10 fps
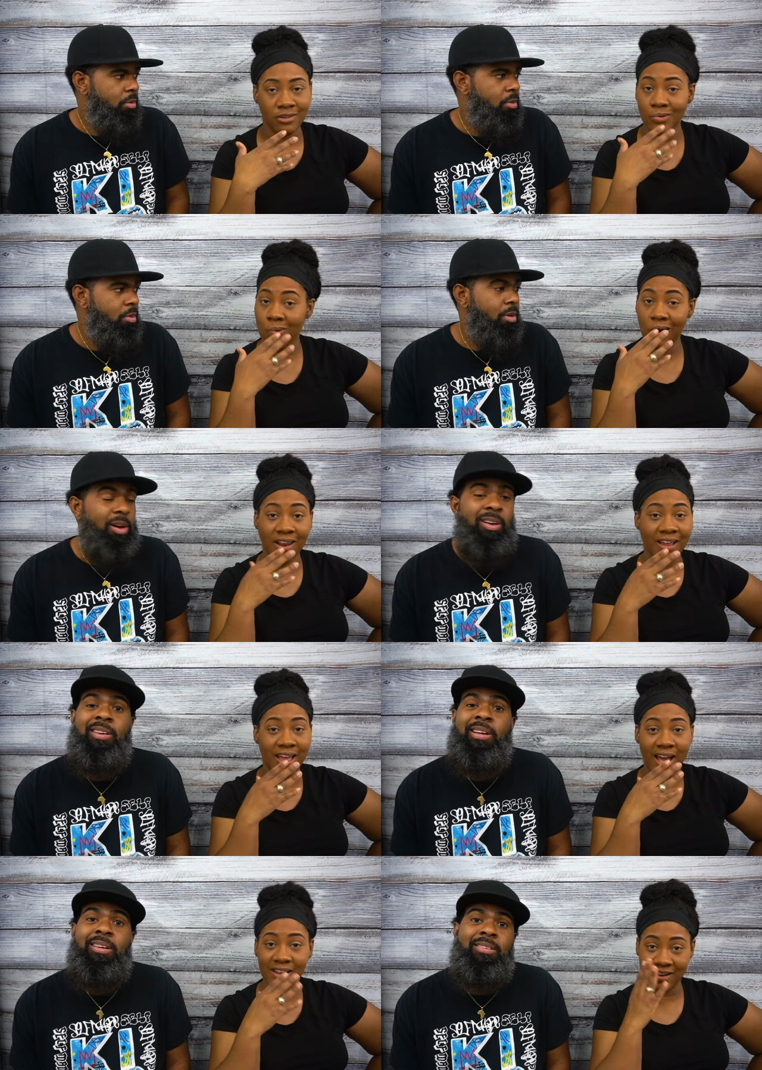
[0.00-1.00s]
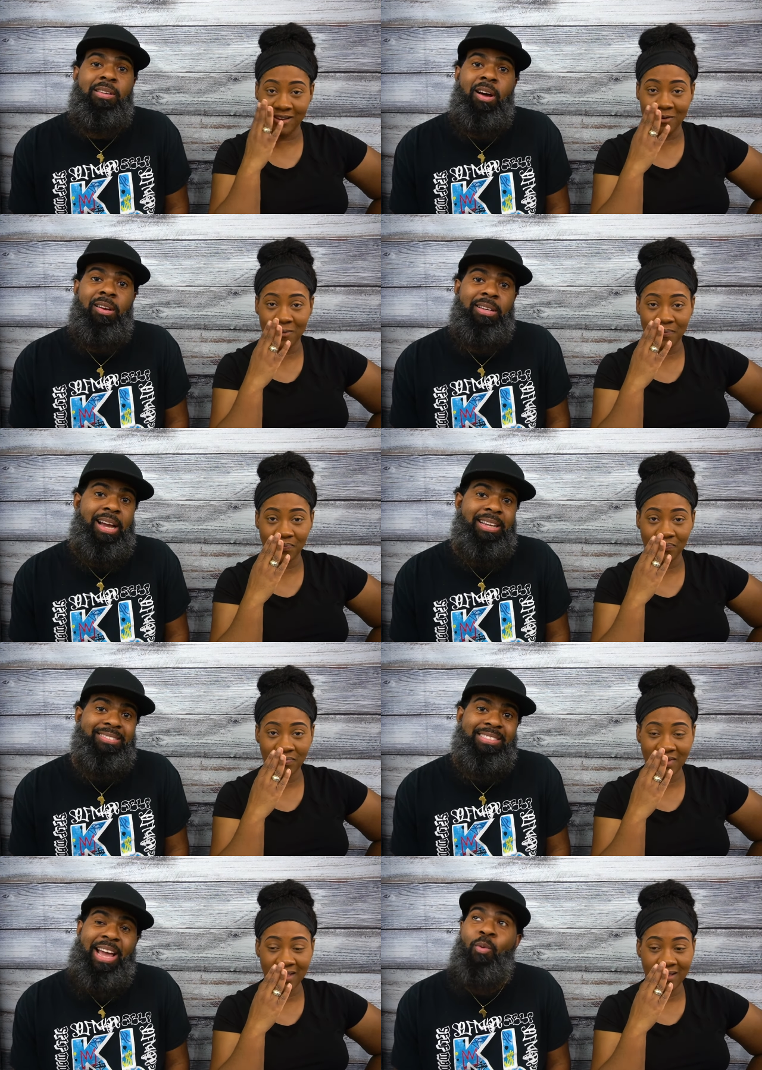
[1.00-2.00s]
Speaker 1: You all I got now. All I got.
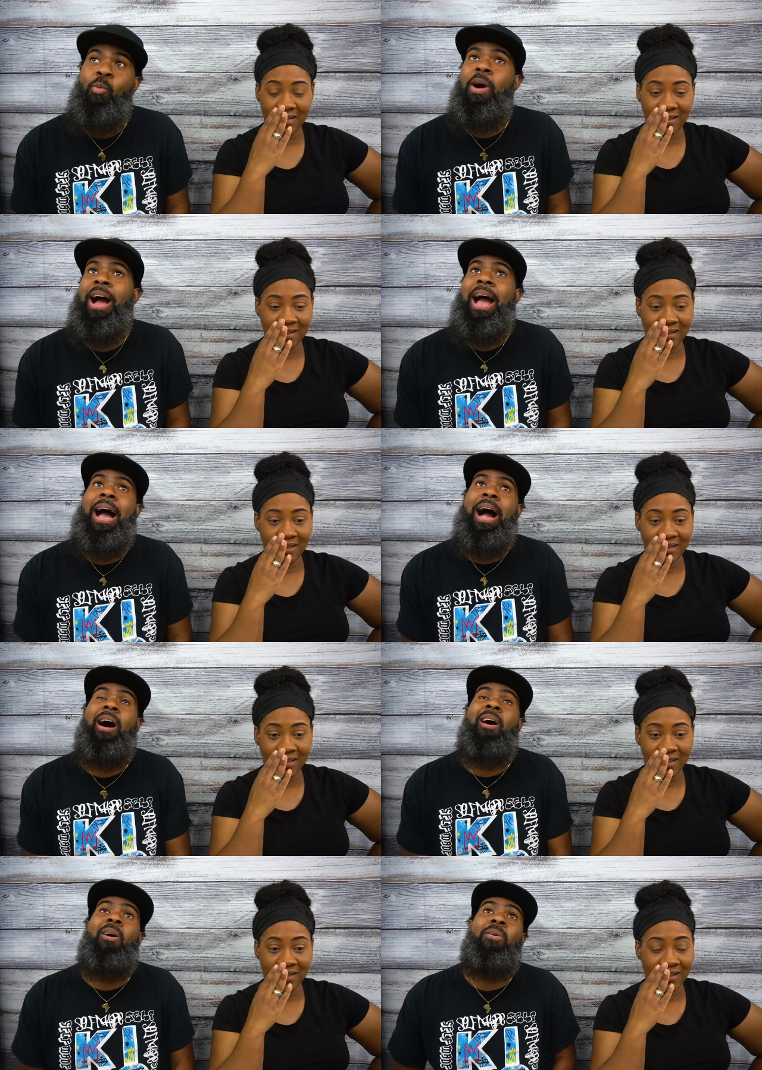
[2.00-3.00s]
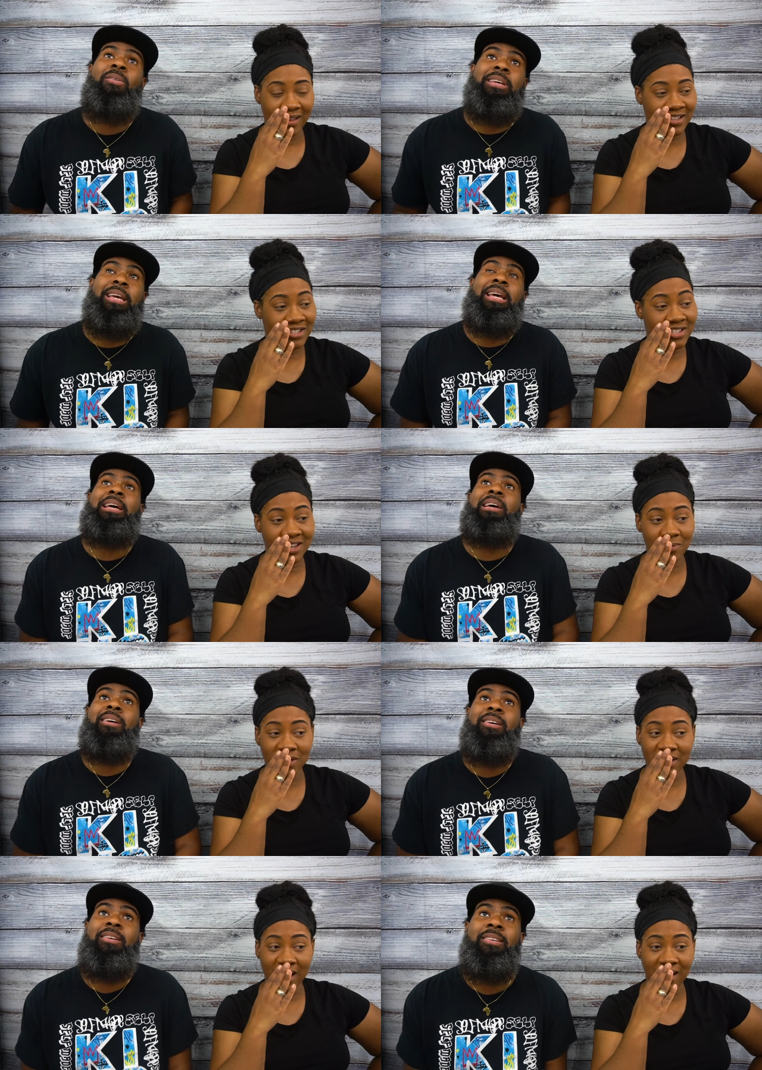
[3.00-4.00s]
I was like, Wow. And yeah.
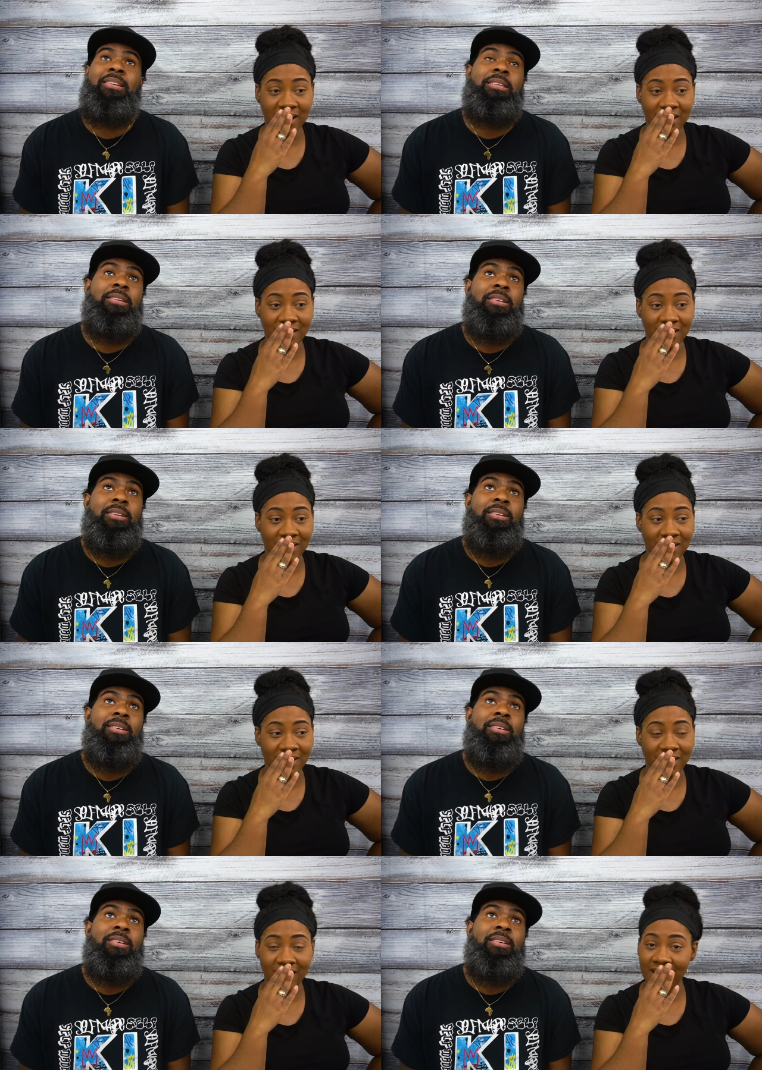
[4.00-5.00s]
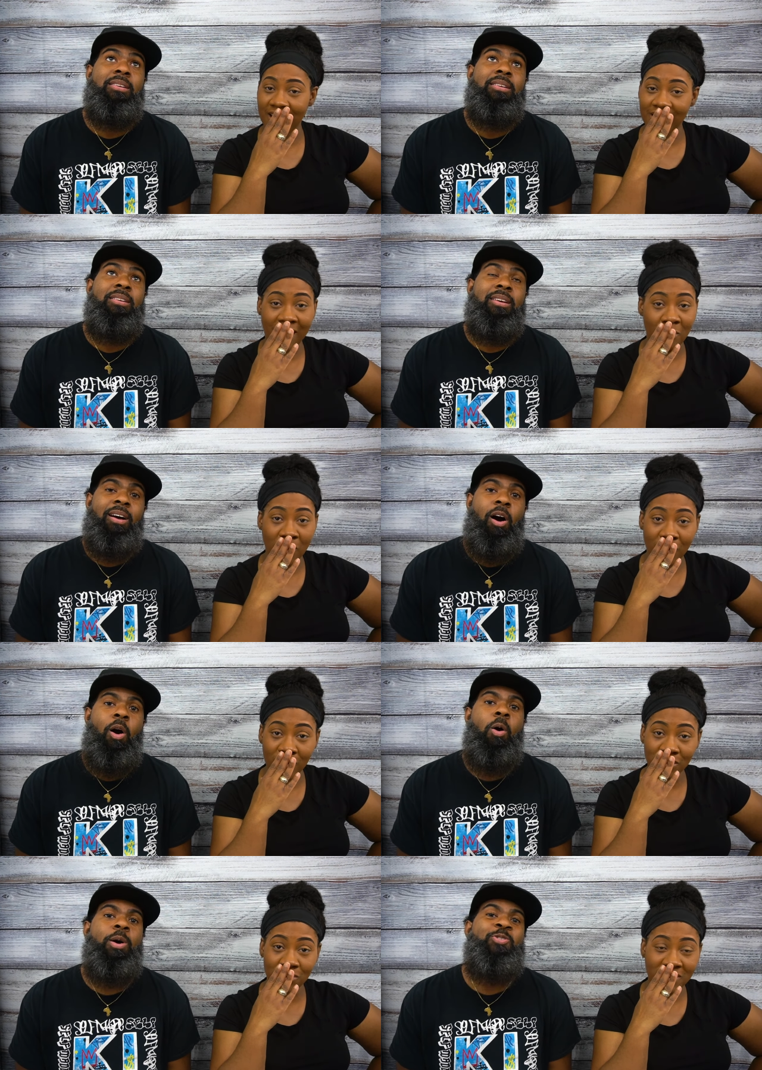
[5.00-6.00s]
she was
Speaker 2: like, And I'm
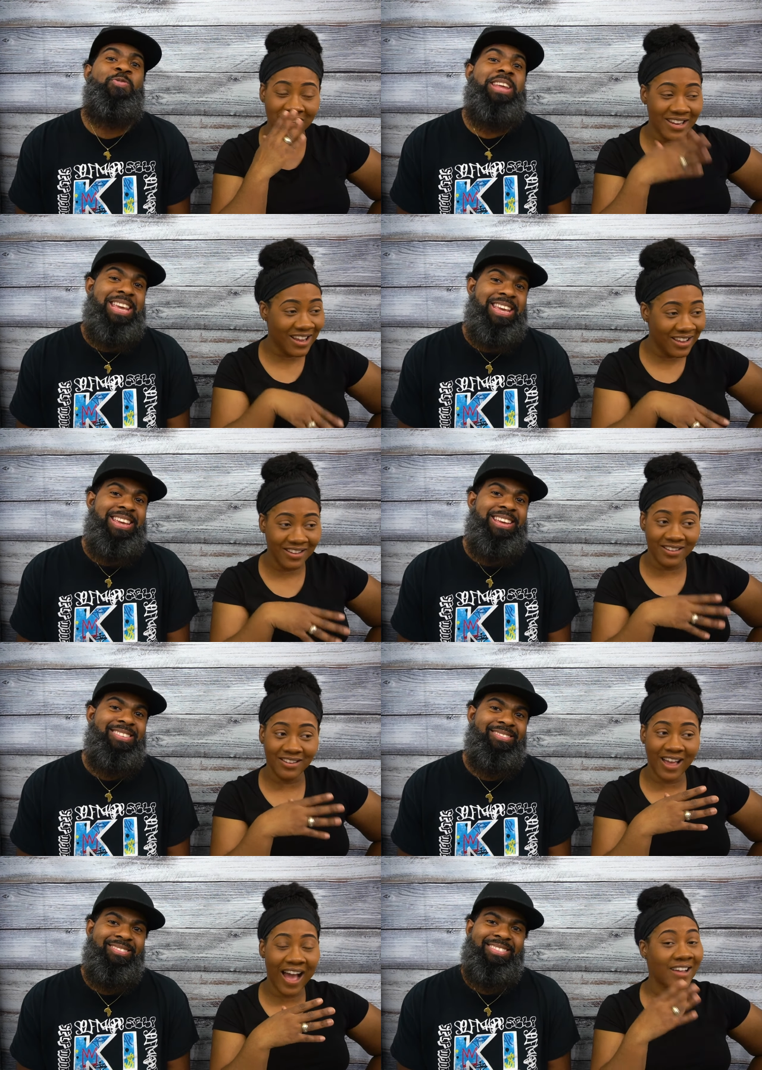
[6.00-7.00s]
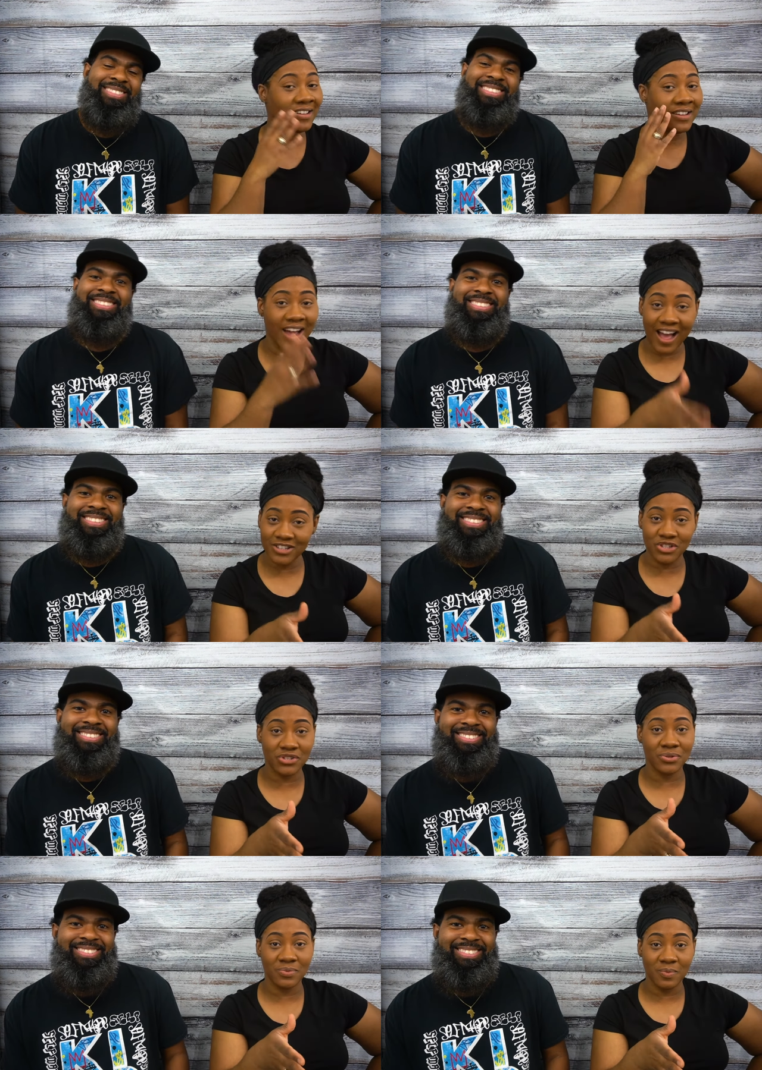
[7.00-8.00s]
all, all you, you need. need. I
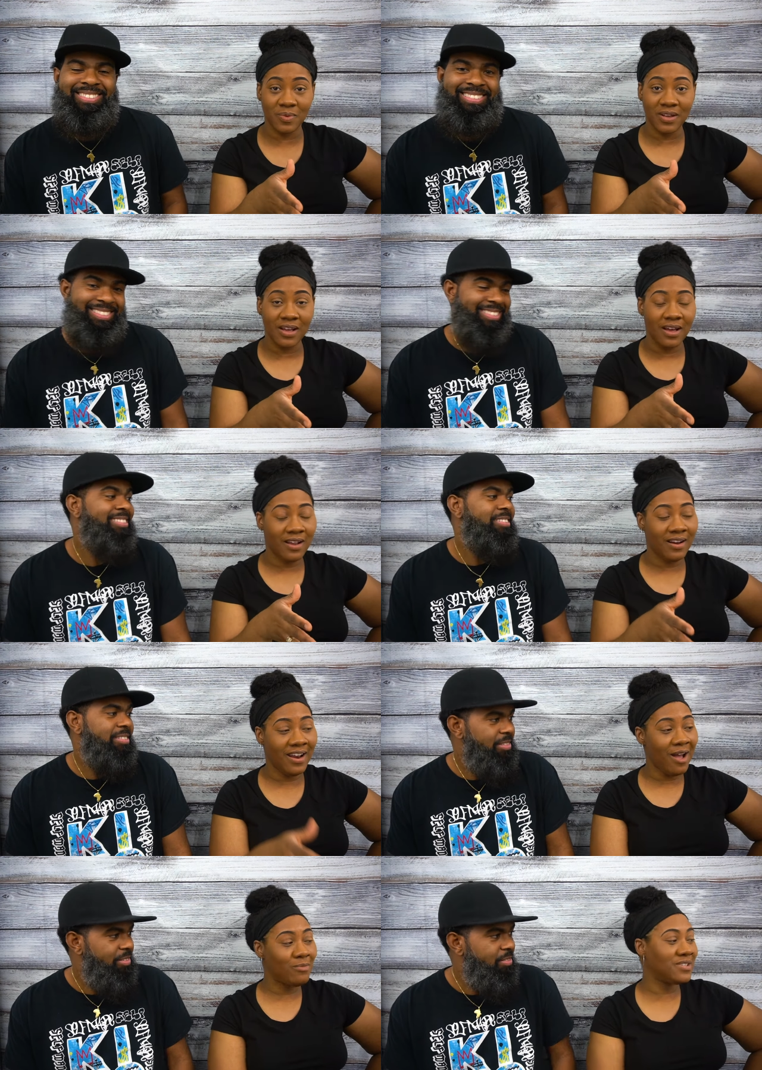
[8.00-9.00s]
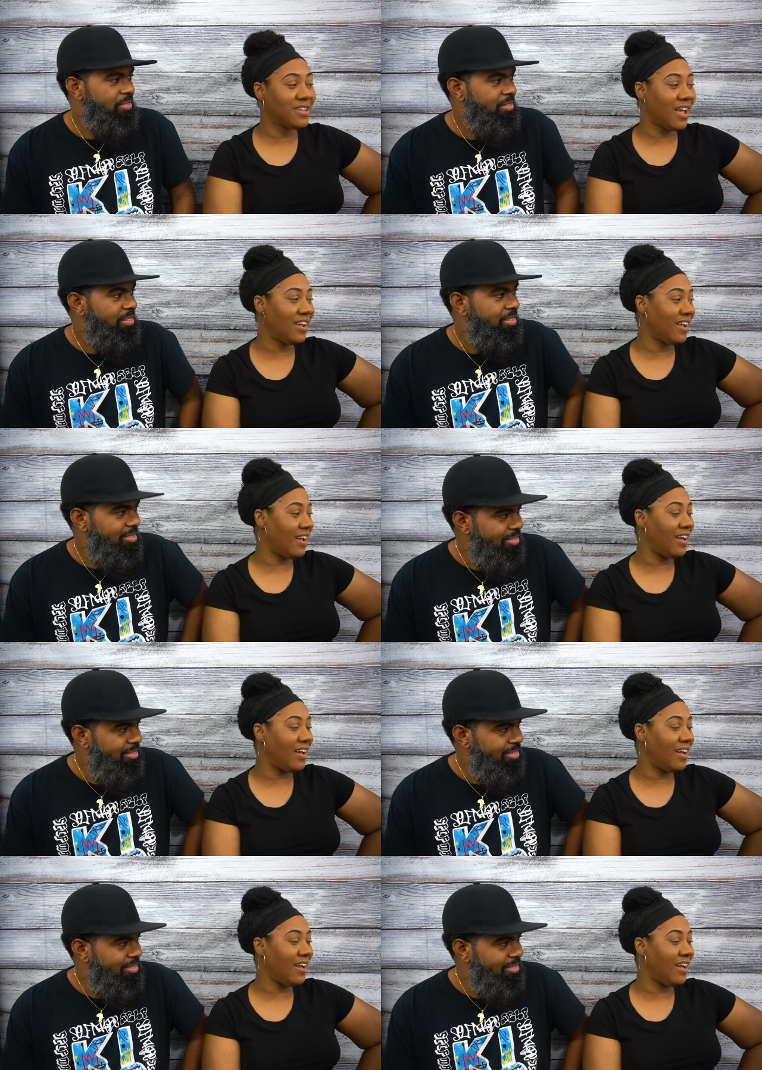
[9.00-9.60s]
got you. And I was like,